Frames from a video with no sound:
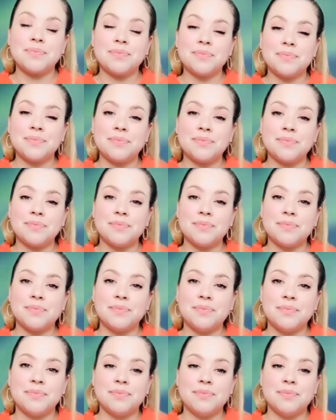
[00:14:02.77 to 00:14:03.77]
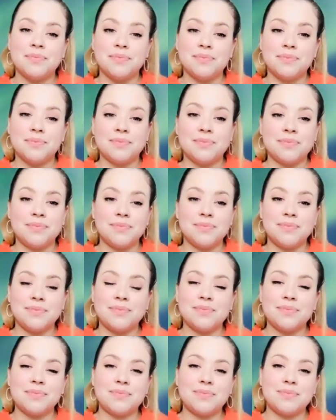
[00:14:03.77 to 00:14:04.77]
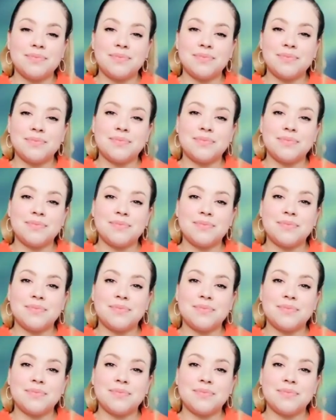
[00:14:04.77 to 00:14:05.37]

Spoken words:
[no speech]